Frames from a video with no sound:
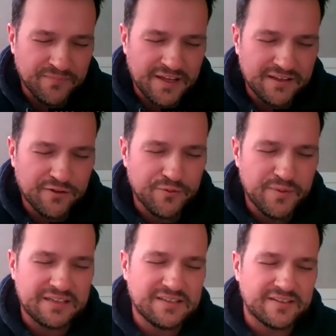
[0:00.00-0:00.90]
Thank you for
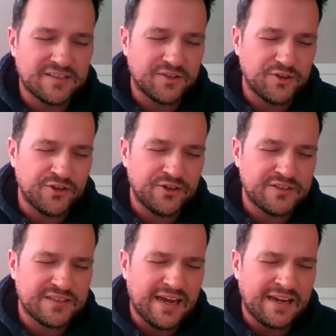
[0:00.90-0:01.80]
being such a
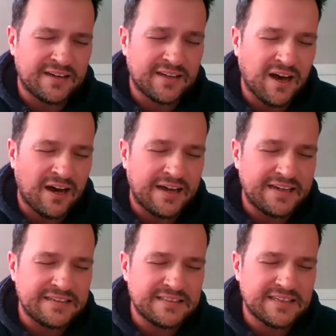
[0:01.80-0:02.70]
good and a
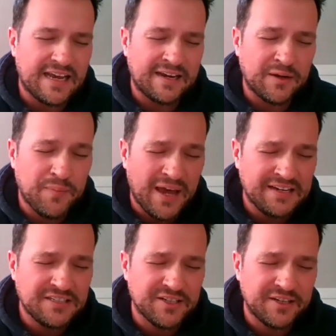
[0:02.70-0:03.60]
kind and a
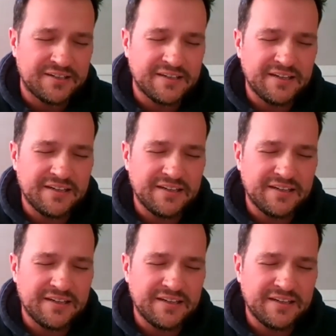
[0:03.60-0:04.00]
patient